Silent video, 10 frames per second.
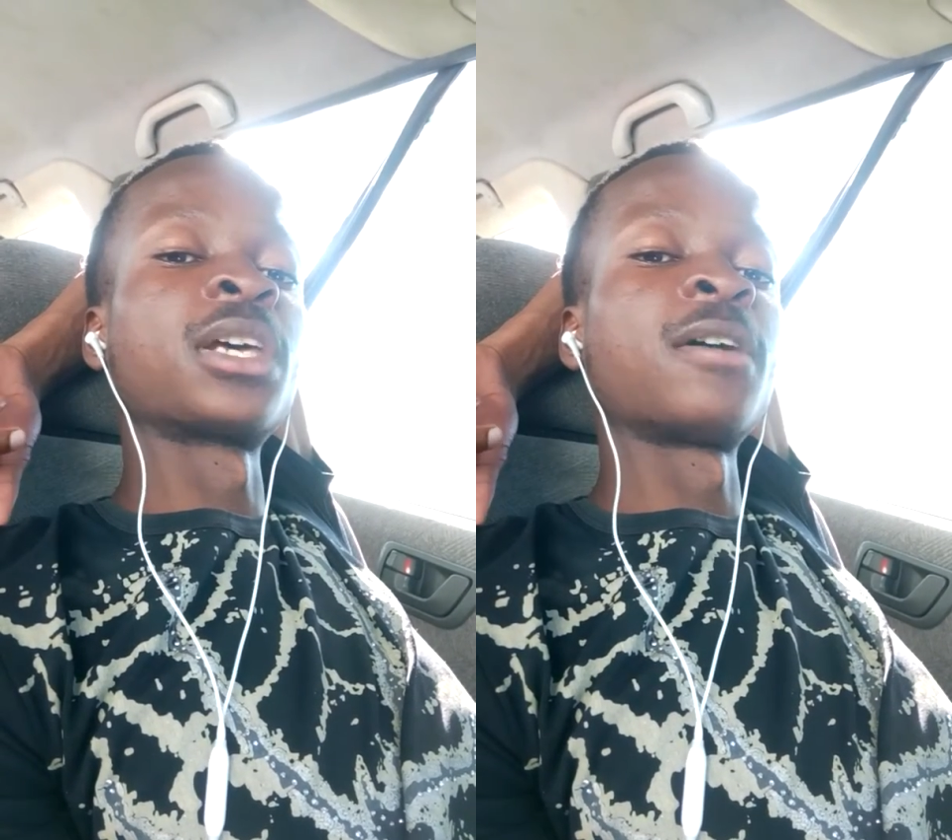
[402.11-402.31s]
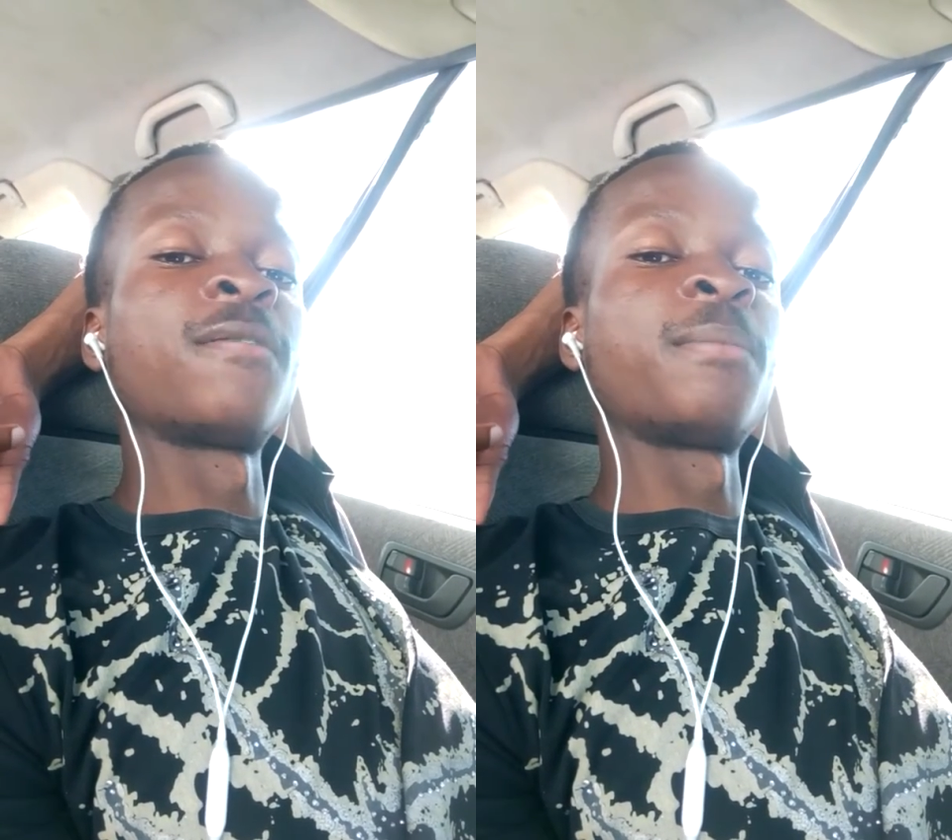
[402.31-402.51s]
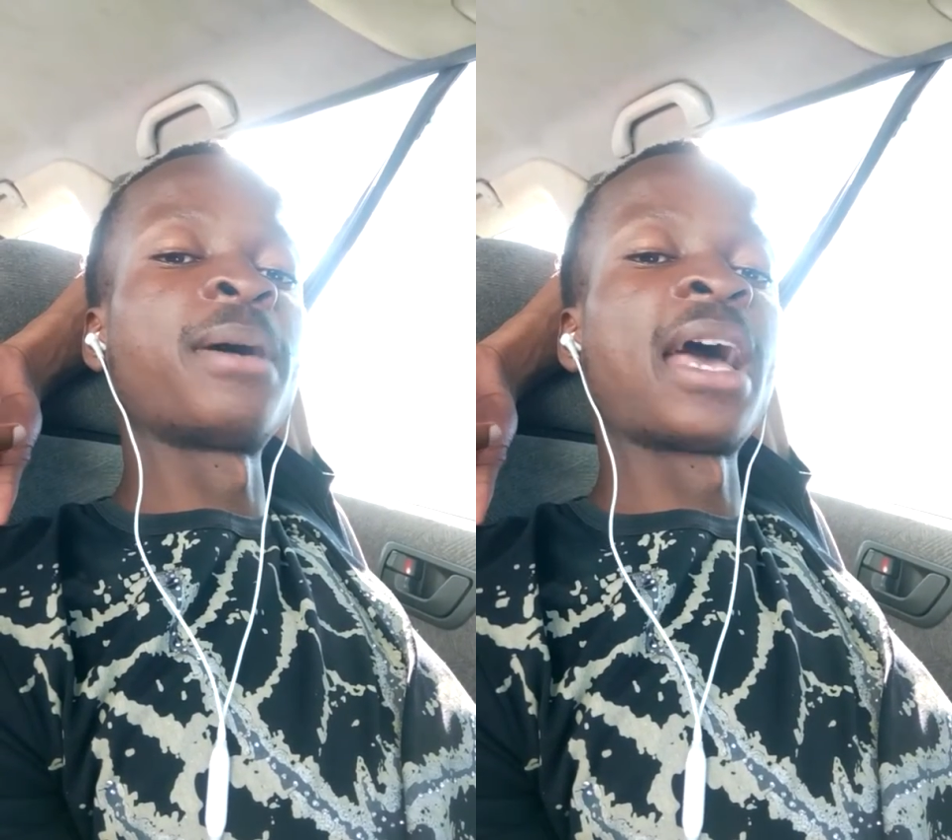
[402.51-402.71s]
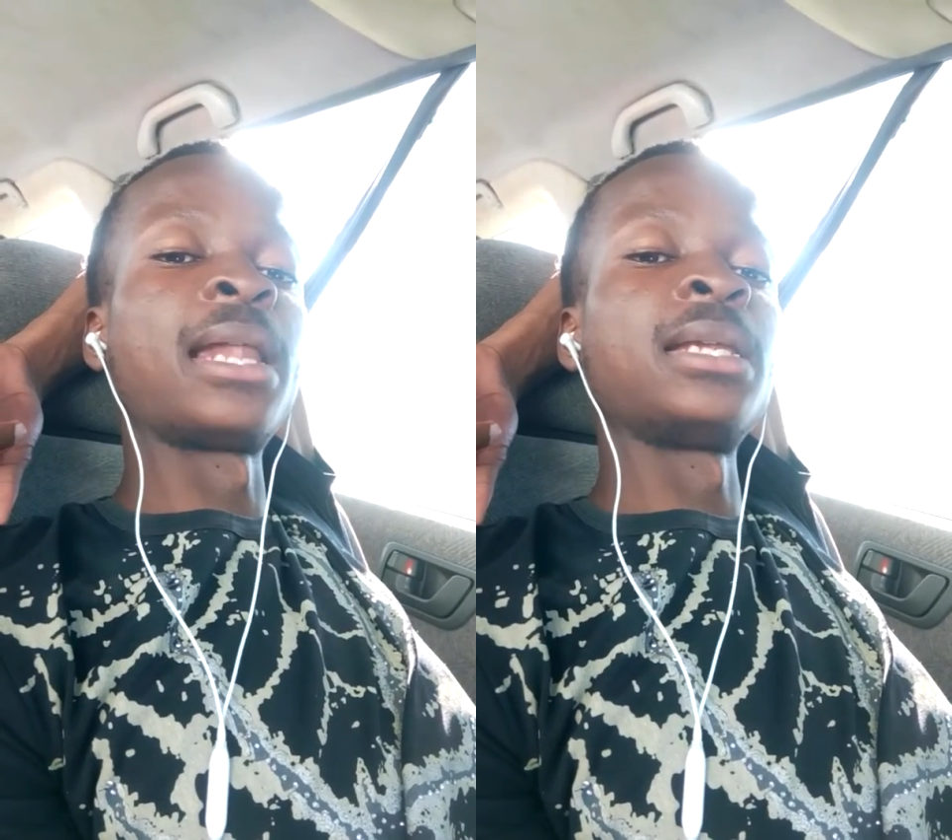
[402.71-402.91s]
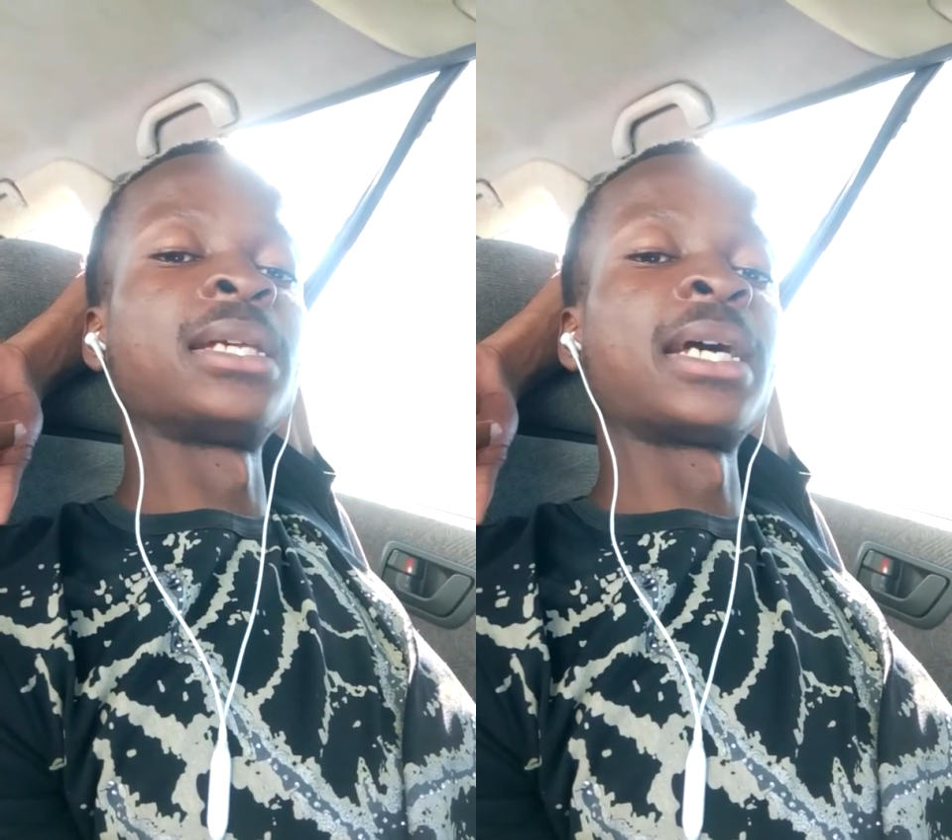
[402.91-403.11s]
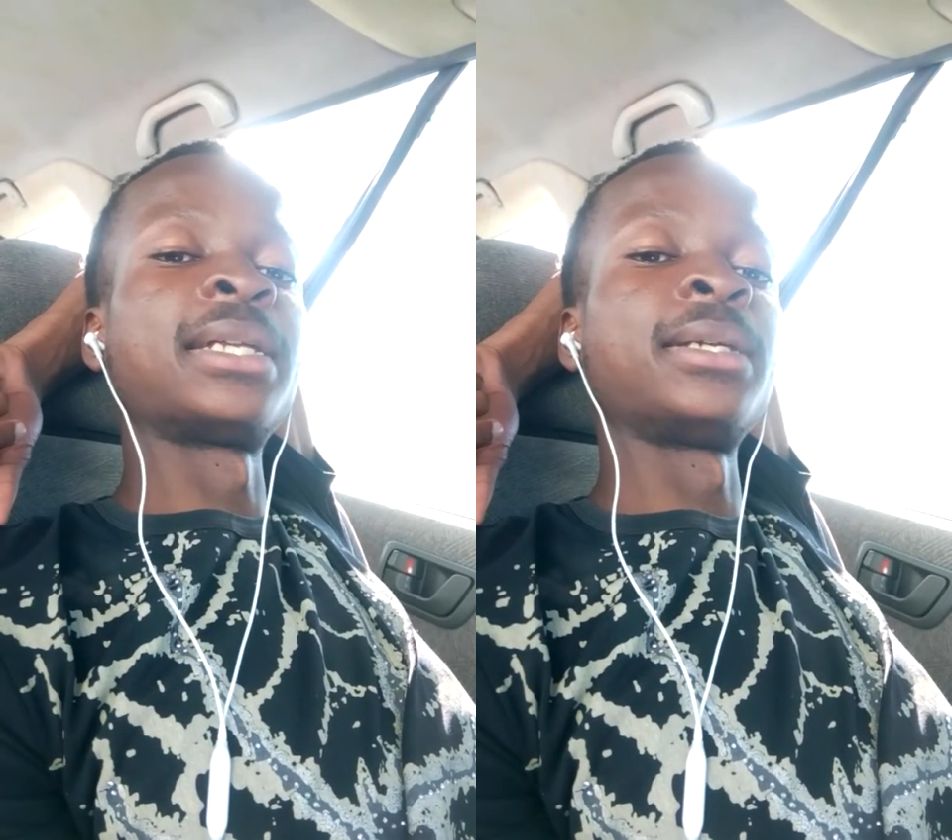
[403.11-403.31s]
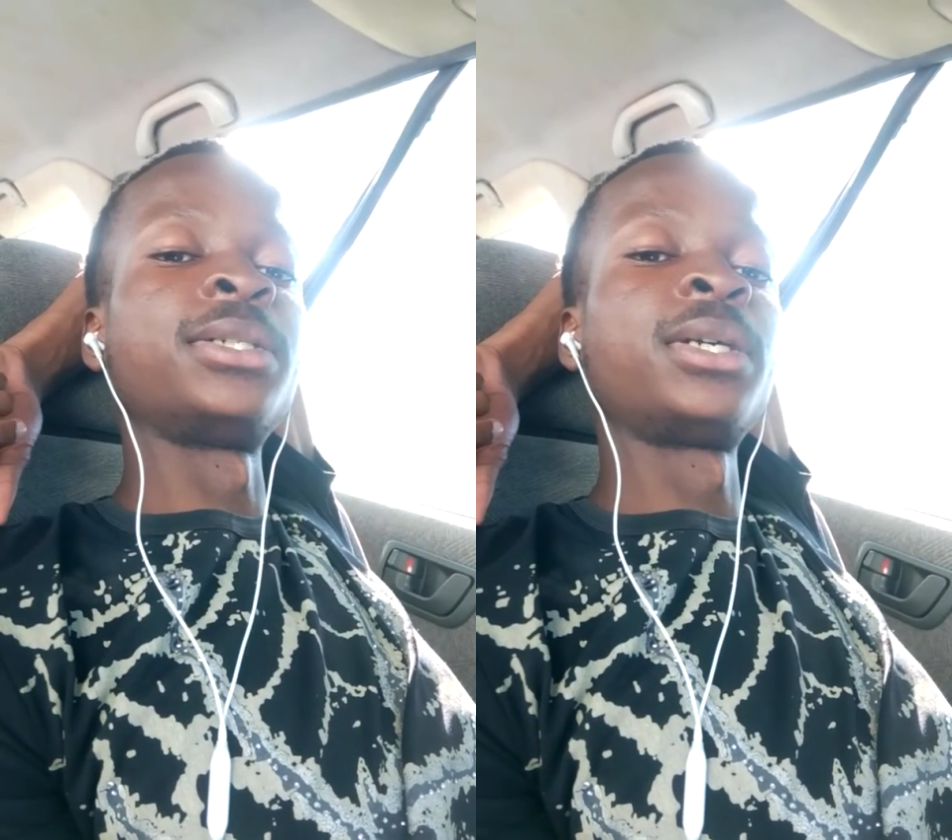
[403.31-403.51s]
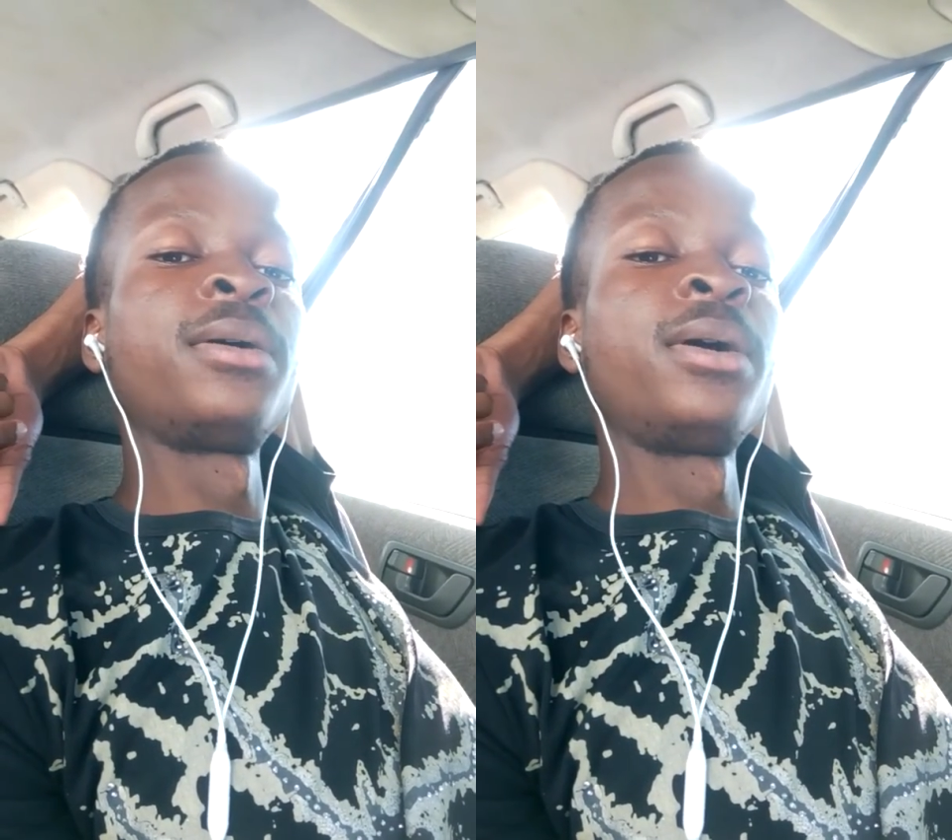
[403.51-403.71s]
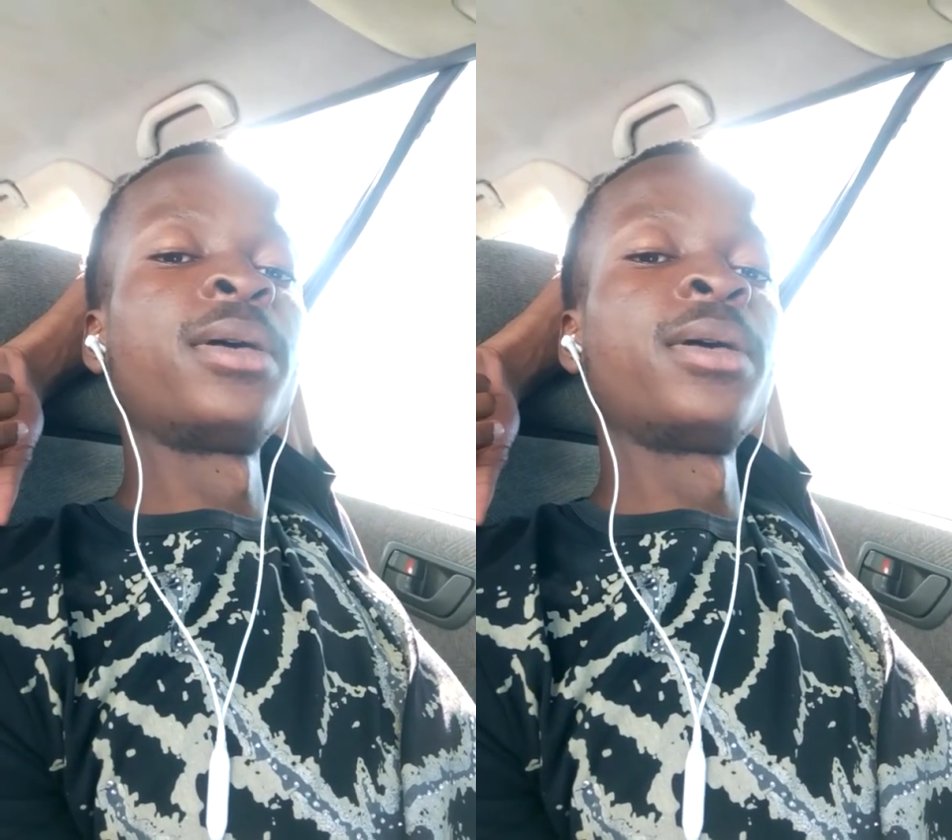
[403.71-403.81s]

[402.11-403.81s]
covered by hyaline cartilage.